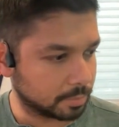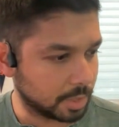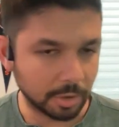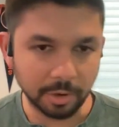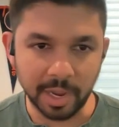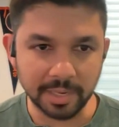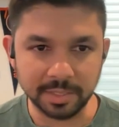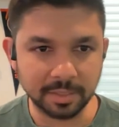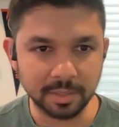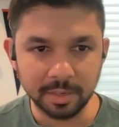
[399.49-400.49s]
you know,
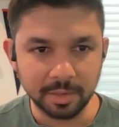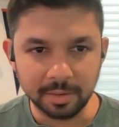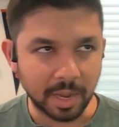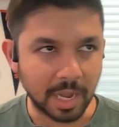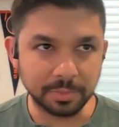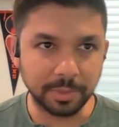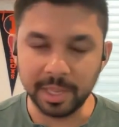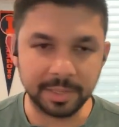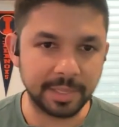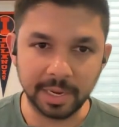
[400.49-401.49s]
as as with
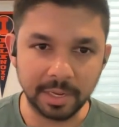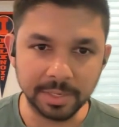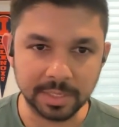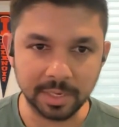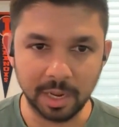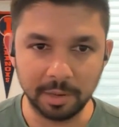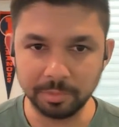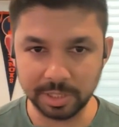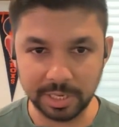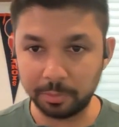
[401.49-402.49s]
anything else, um,
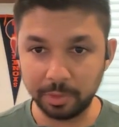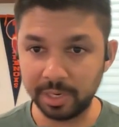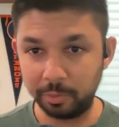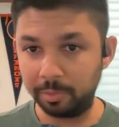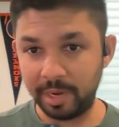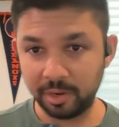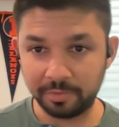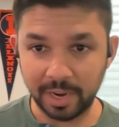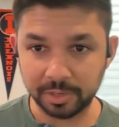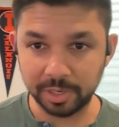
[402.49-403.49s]
just like we did with
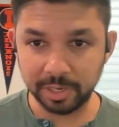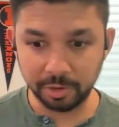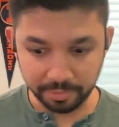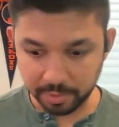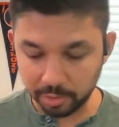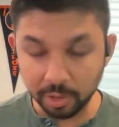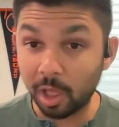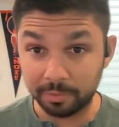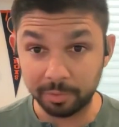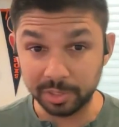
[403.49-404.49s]
manufacturing, you have to do a
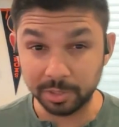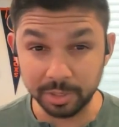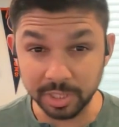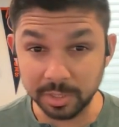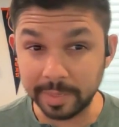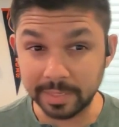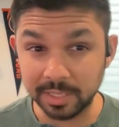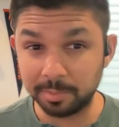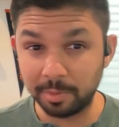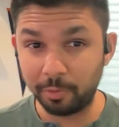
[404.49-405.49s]
lot of research in
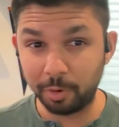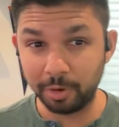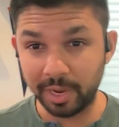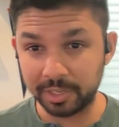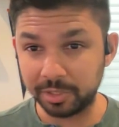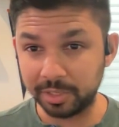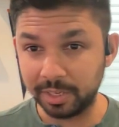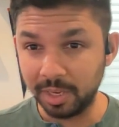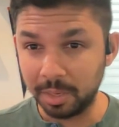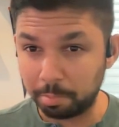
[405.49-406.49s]
spaces before you actually
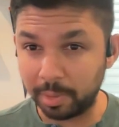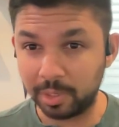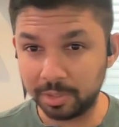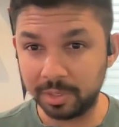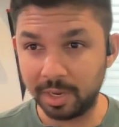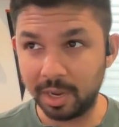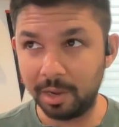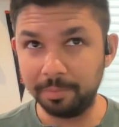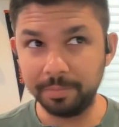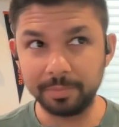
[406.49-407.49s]
build.
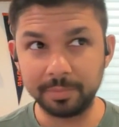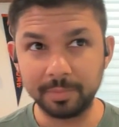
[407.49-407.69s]
Um,